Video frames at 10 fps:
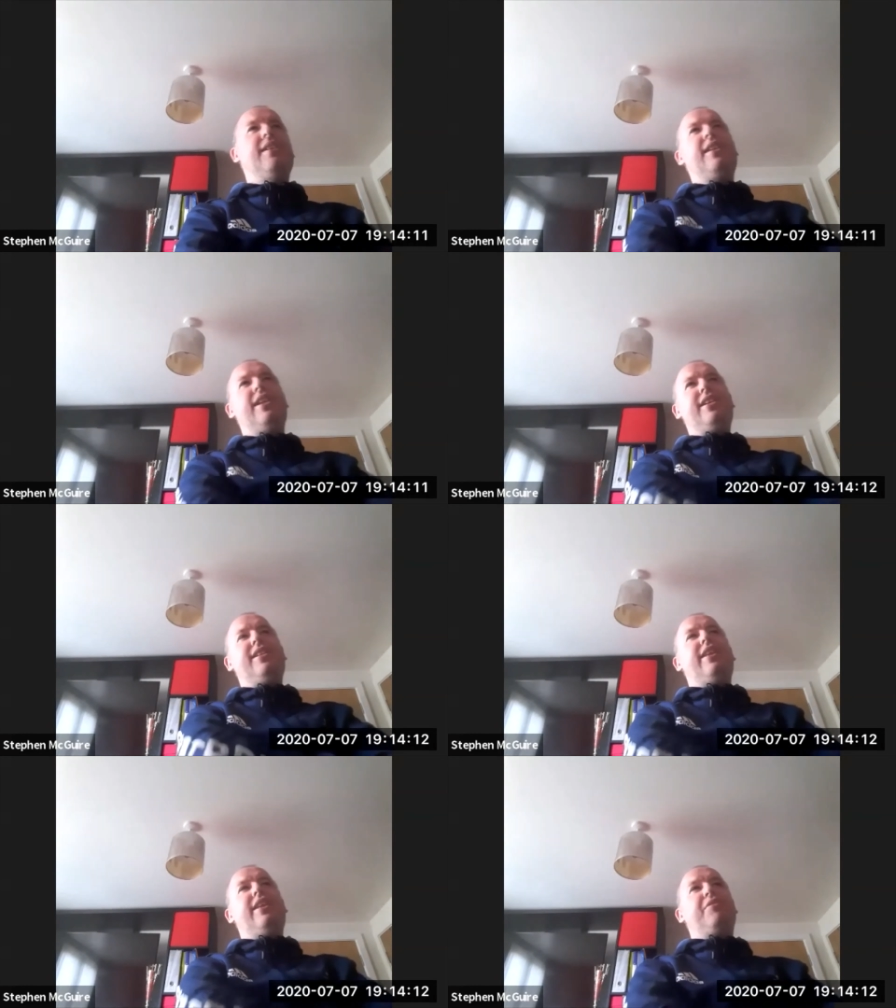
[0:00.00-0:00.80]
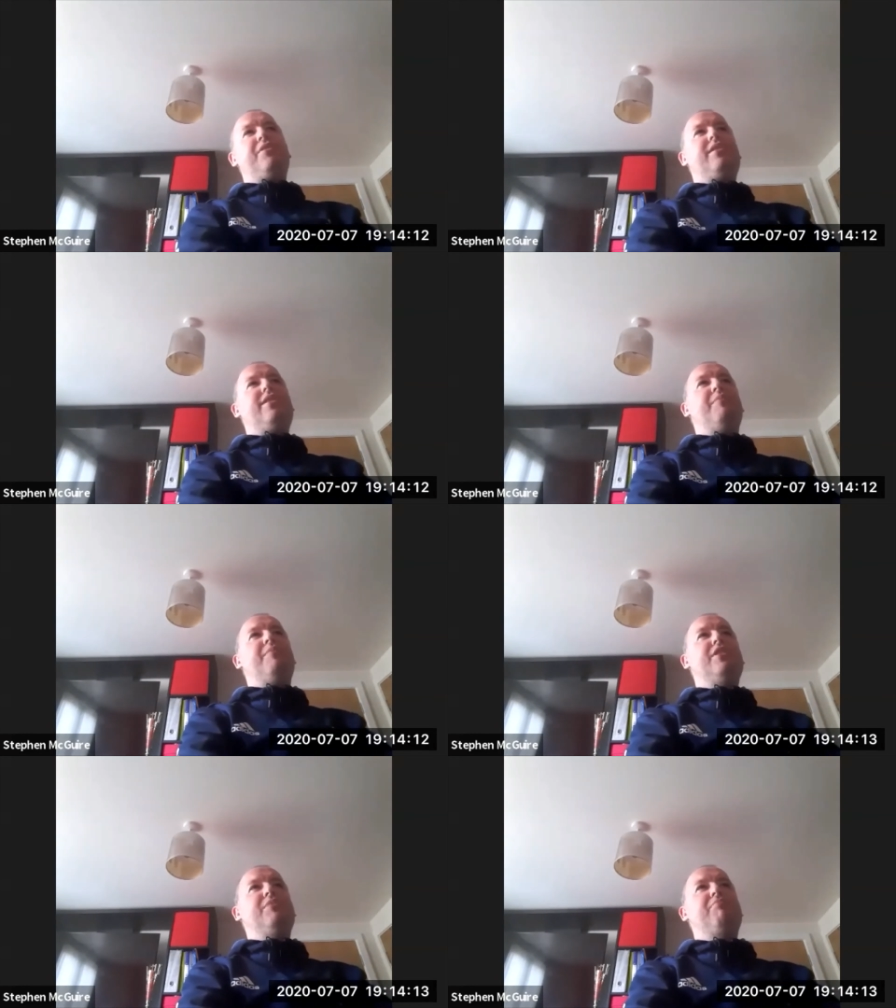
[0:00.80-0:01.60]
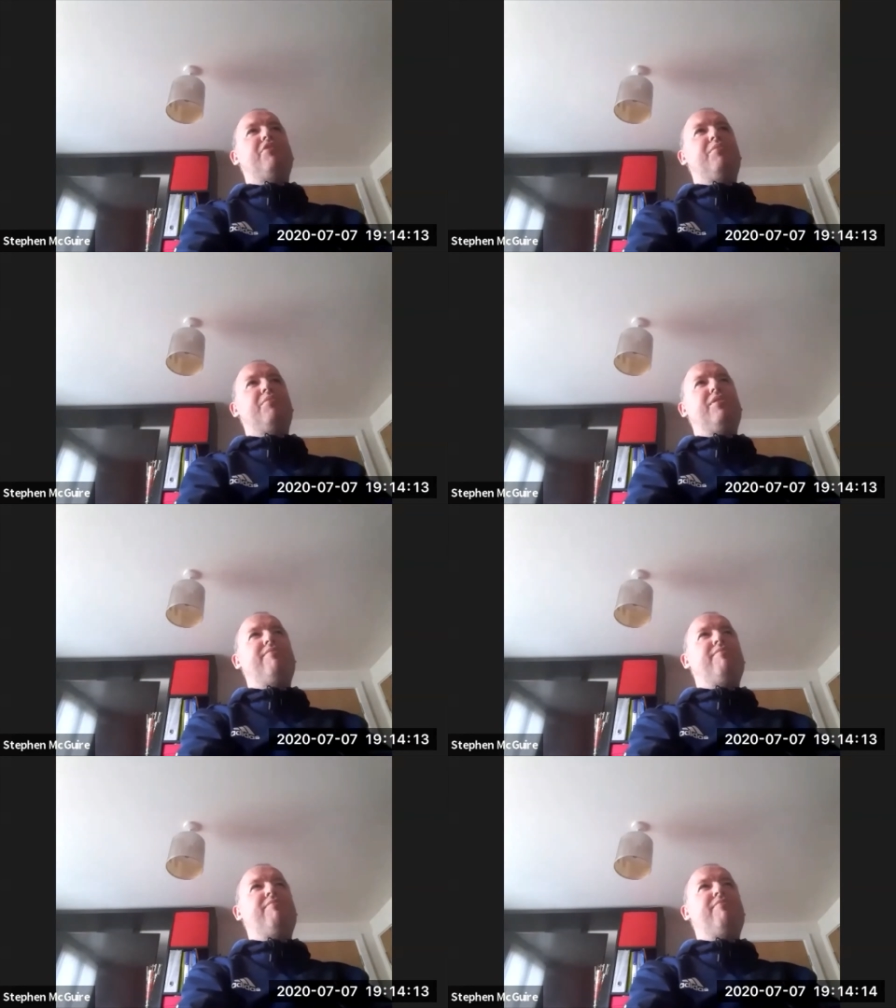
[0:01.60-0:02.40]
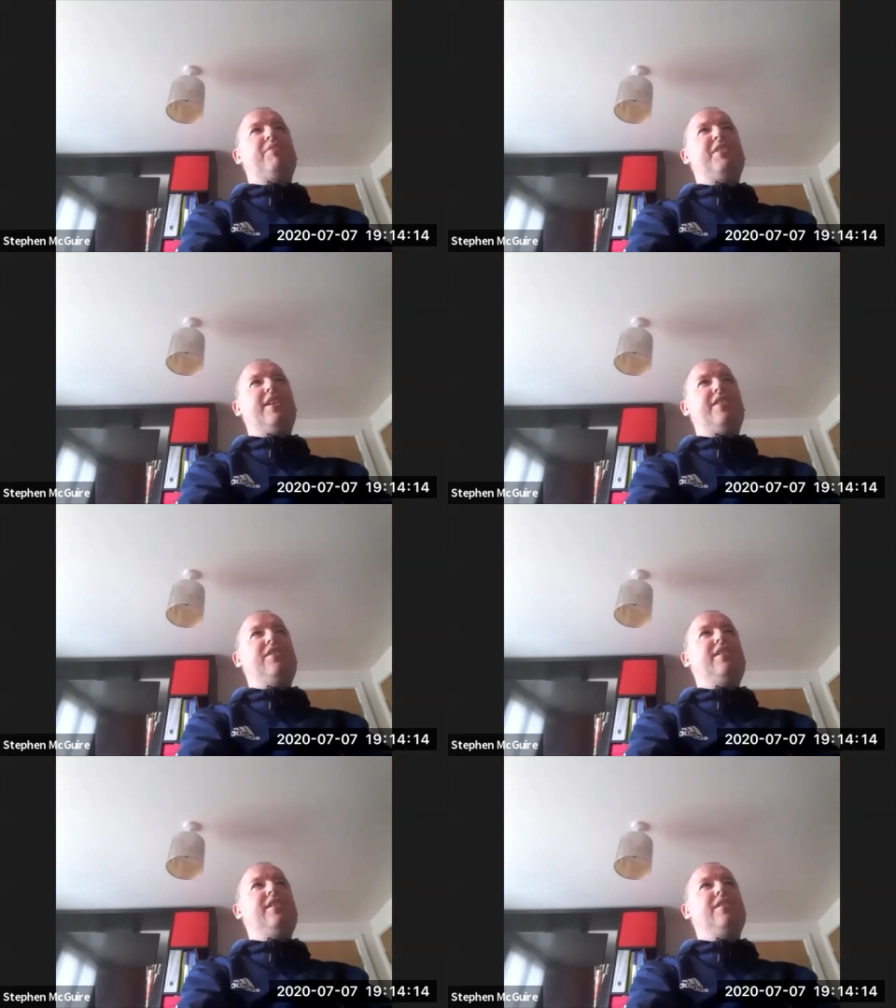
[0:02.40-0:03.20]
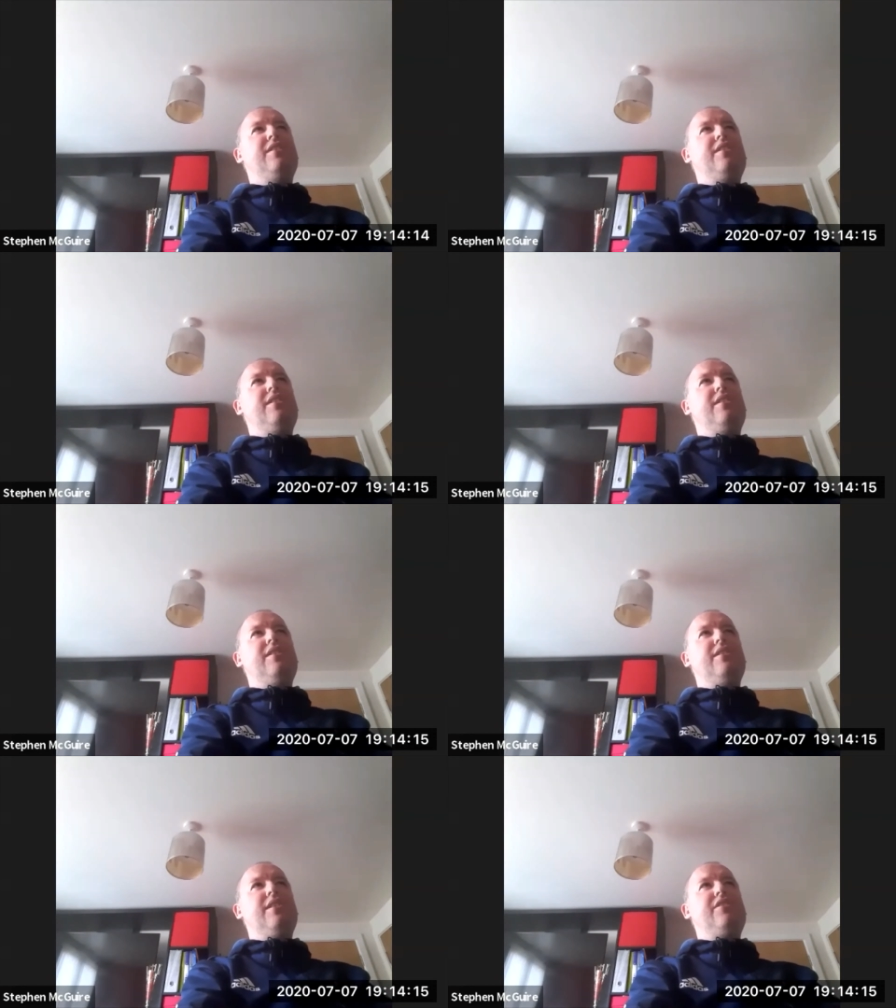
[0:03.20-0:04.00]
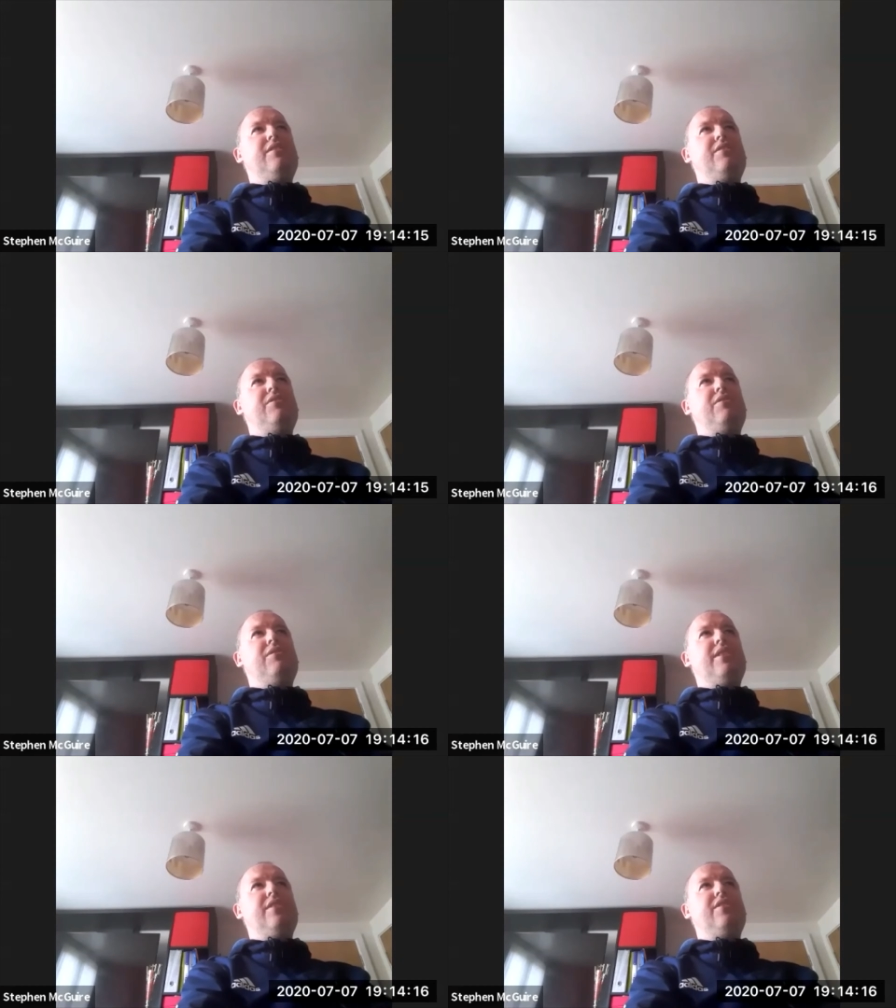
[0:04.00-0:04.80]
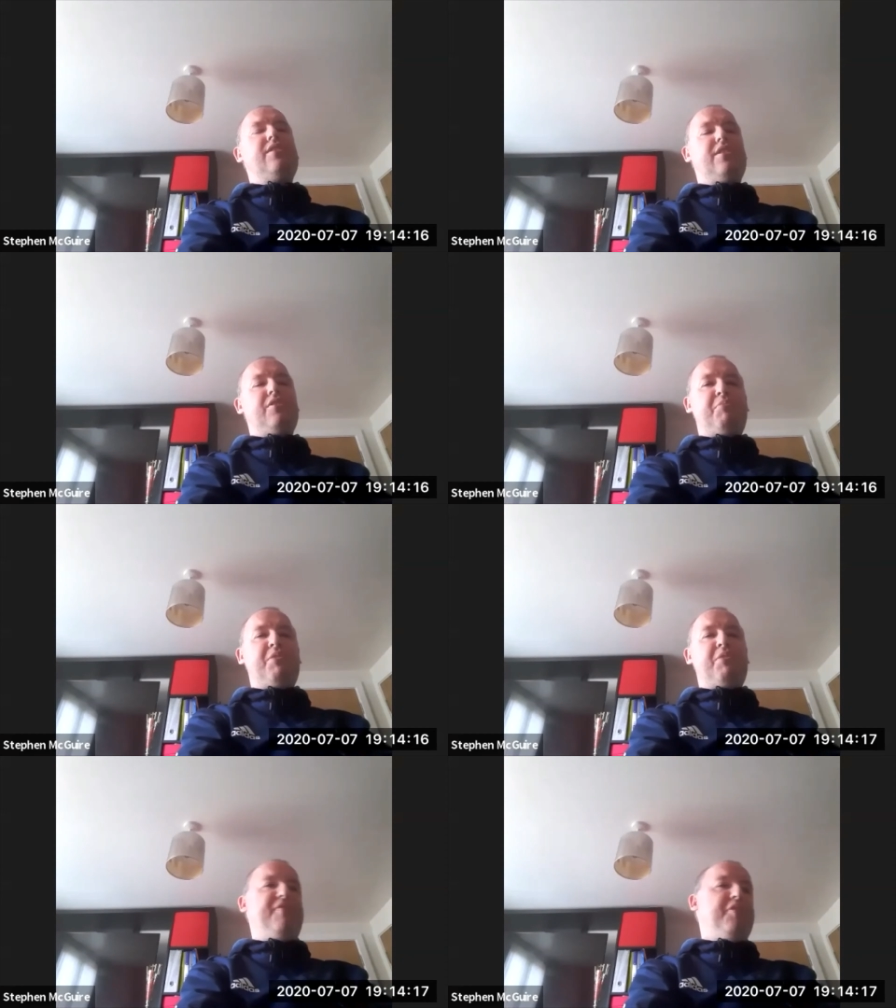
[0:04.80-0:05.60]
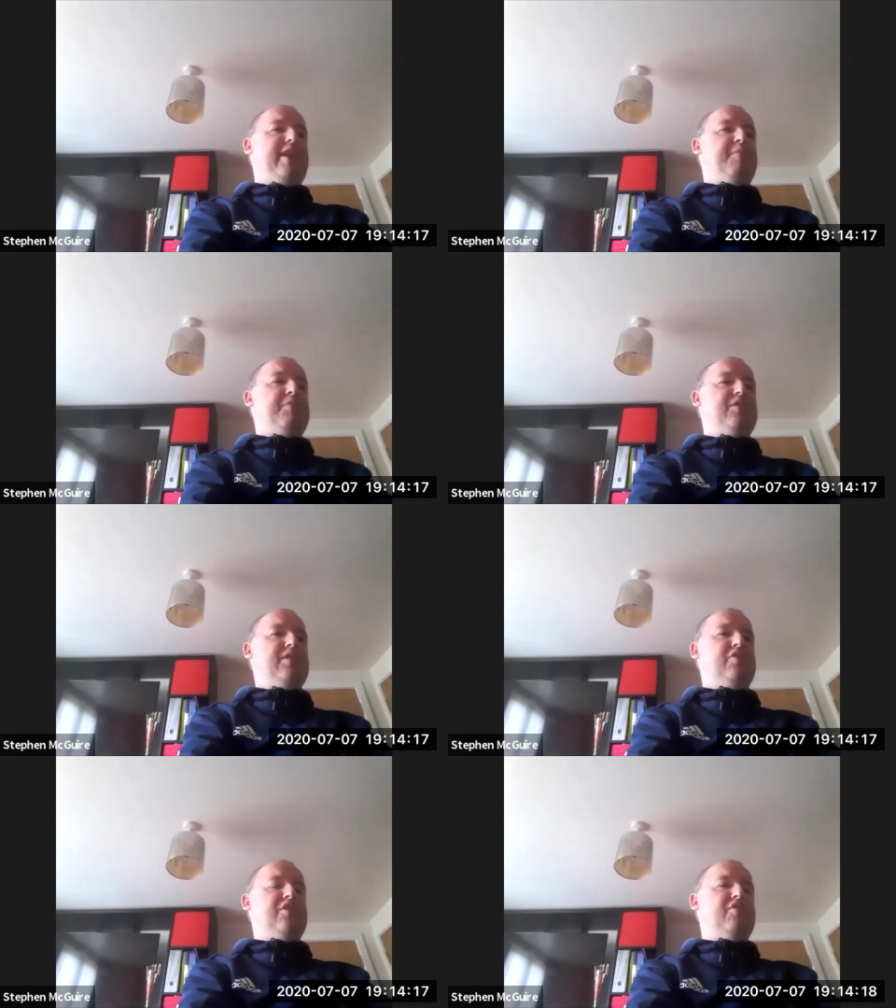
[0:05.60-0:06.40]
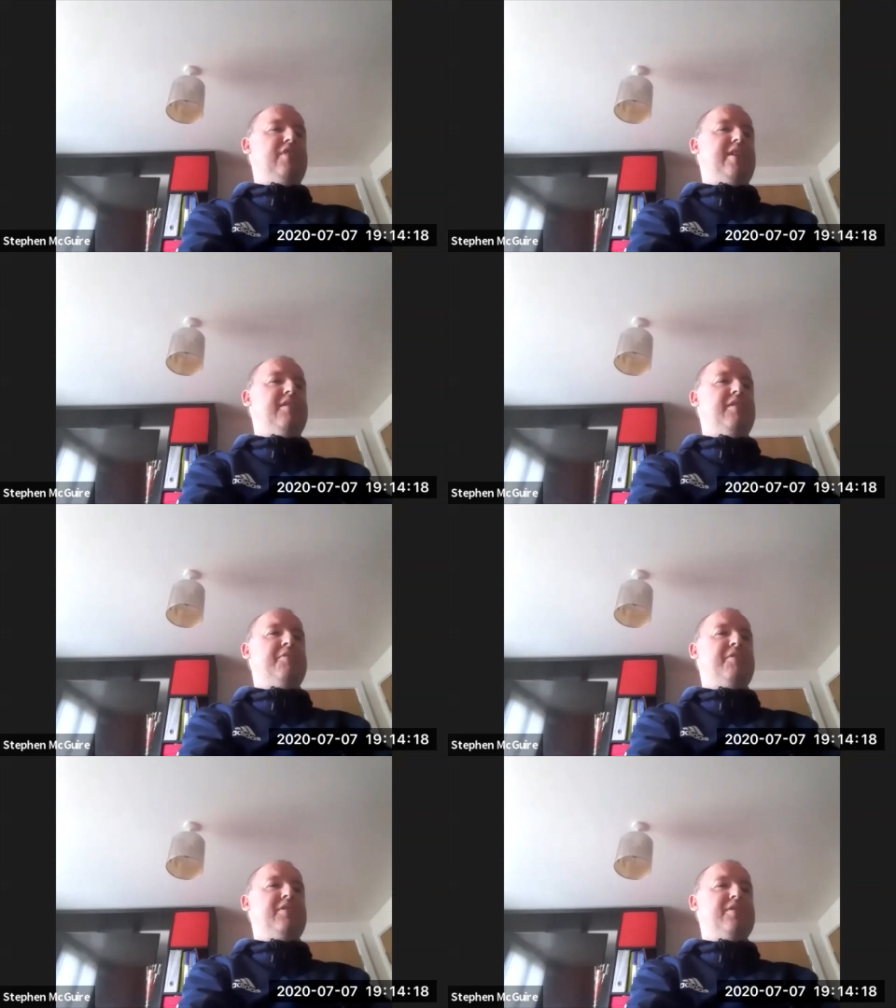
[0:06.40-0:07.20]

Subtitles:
And I didn't start going to the Emirates probably for 6 years ago, but before that we used to just train on our own.